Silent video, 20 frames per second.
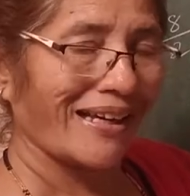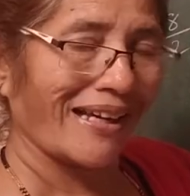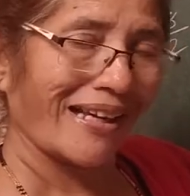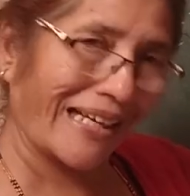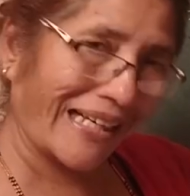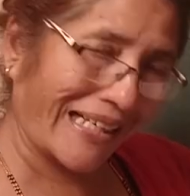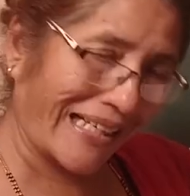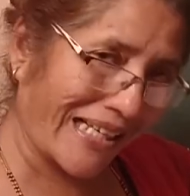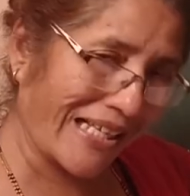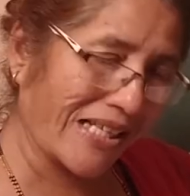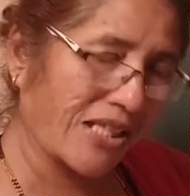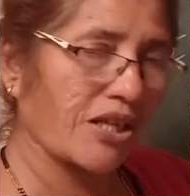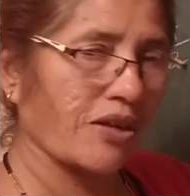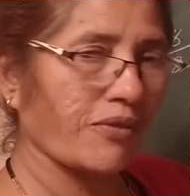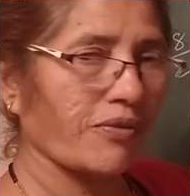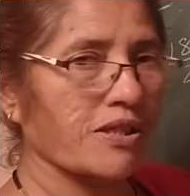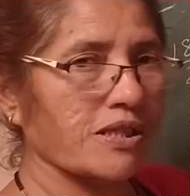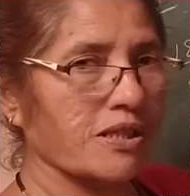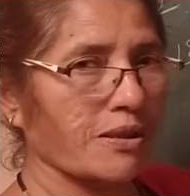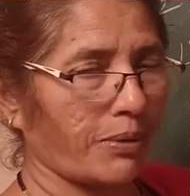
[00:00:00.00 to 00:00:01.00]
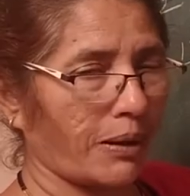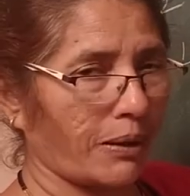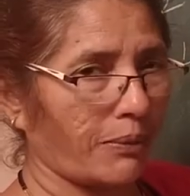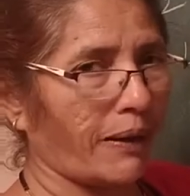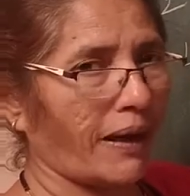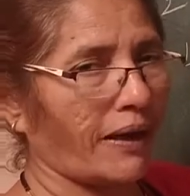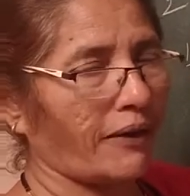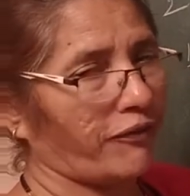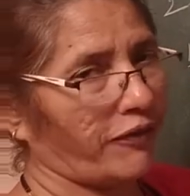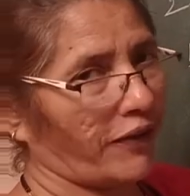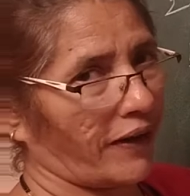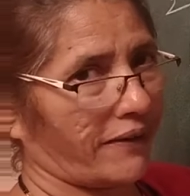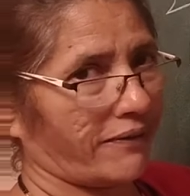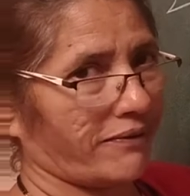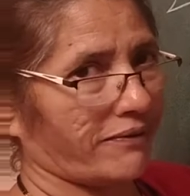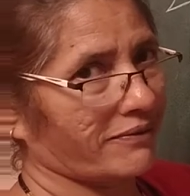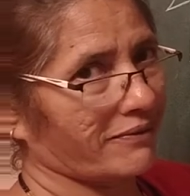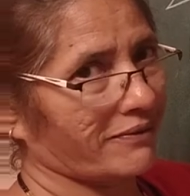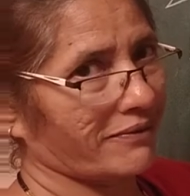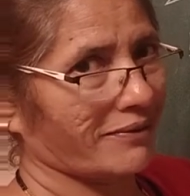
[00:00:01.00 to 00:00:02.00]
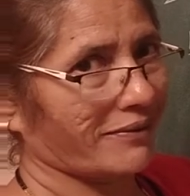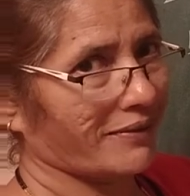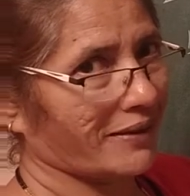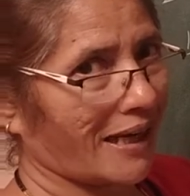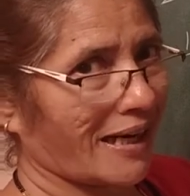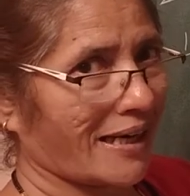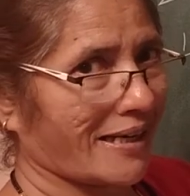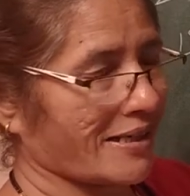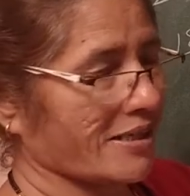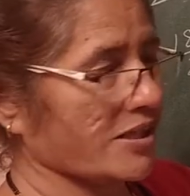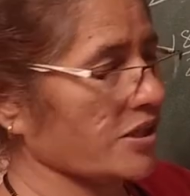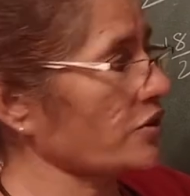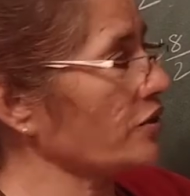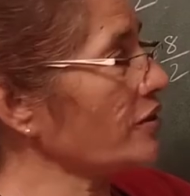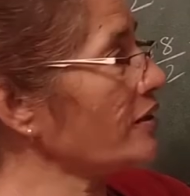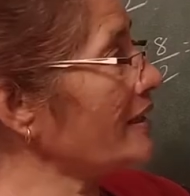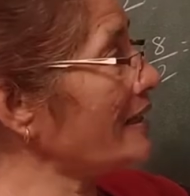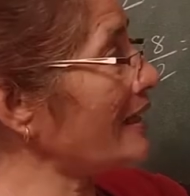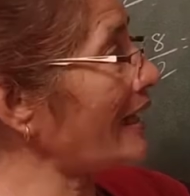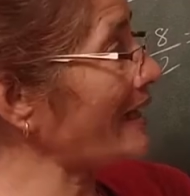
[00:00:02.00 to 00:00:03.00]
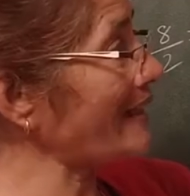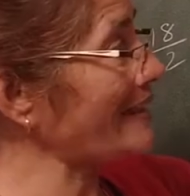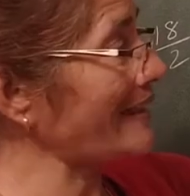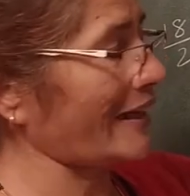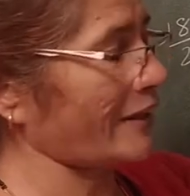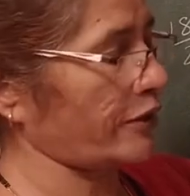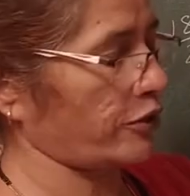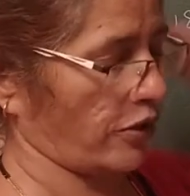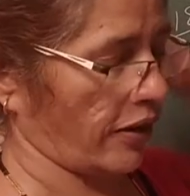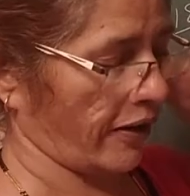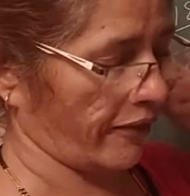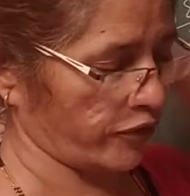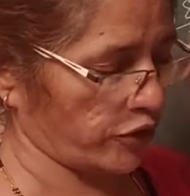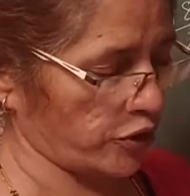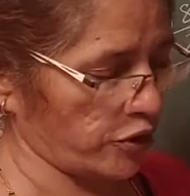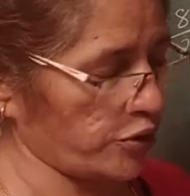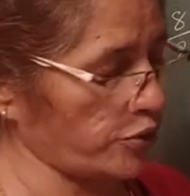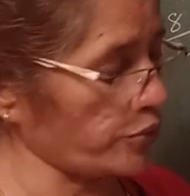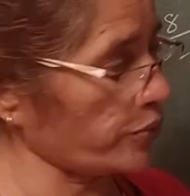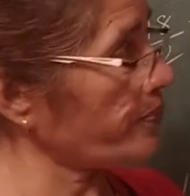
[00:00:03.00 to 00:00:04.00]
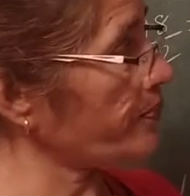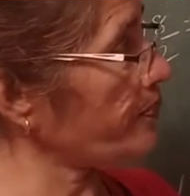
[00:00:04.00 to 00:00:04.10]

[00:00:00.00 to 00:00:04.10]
It is divisible by 5. Understood? Like that you have to do.